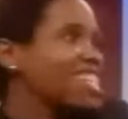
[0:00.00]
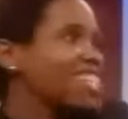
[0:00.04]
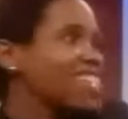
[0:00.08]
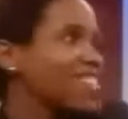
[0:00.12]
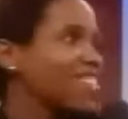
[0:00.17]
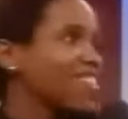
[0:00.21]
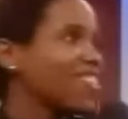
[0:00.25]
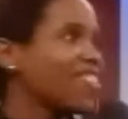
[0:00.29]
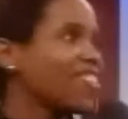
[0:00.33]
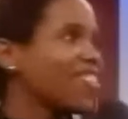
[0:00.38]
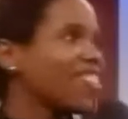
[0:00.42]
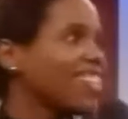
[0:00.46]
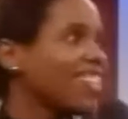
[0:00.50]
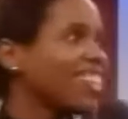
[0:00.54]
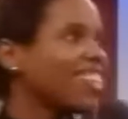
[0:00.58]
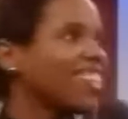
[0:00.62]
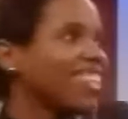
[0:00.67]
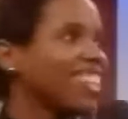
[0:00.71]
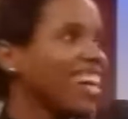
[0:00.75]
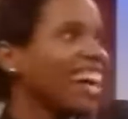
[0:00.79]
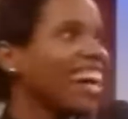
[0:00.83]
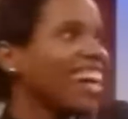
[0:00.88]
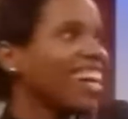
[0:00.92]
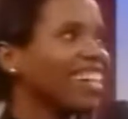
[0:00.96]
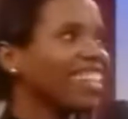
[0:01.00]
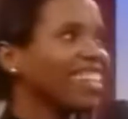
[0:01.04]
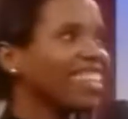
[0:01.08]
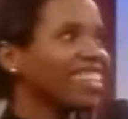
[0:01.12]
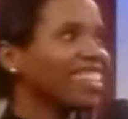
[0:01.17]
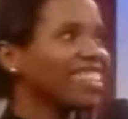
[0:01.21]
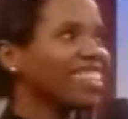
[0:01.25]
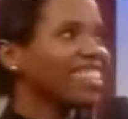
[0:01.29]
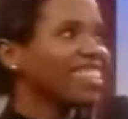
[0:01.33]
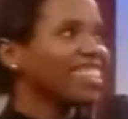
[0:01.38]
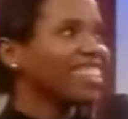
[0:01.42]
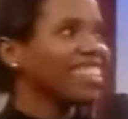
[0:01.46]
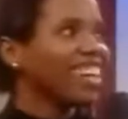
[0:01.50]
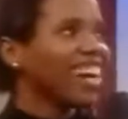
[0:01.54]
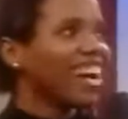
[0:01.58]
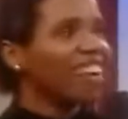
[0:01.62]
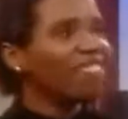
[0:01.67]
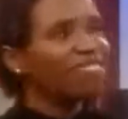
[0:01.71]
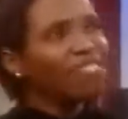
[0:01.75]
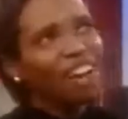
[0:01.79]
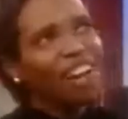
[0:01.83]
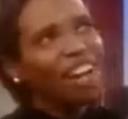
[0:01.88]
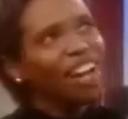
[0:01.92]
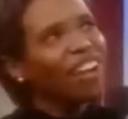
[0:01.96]
So yeah, it,
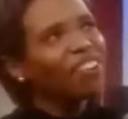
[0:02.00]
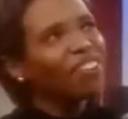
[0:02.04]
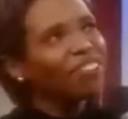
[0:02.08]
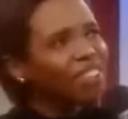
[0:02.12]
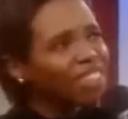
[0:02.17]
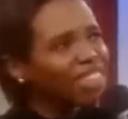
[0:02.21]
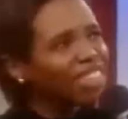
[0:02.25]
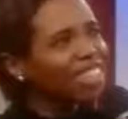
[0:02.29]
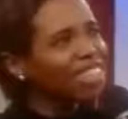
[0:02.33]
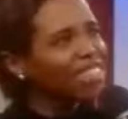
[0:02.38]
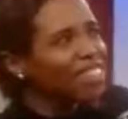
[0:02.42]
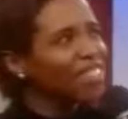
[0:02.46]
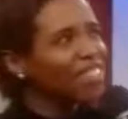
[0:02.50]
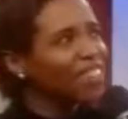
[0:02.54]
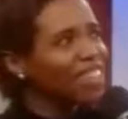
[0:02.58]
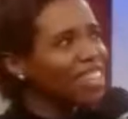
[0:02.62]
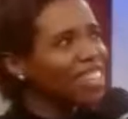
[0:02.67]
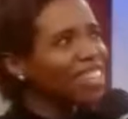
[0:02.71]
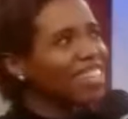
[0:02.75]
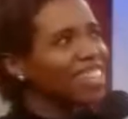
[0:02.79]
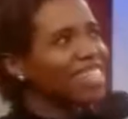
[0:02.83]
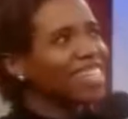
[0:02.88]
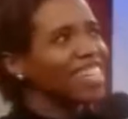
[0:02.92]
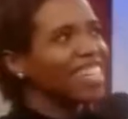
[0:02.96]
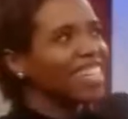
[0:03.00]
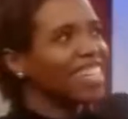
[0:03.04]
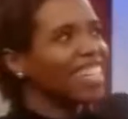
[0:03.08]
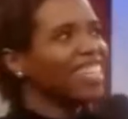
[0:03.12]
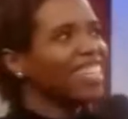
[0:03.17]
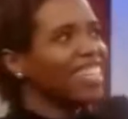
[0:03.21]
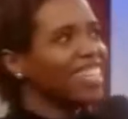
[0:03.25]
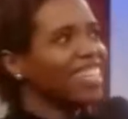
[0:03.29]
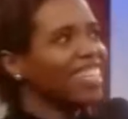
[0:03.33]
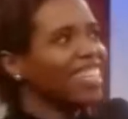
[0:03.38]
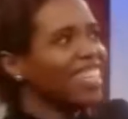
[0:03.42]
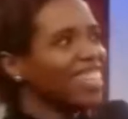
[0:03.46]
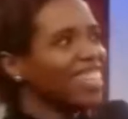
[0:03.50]
um, I, I really enjoy the CD.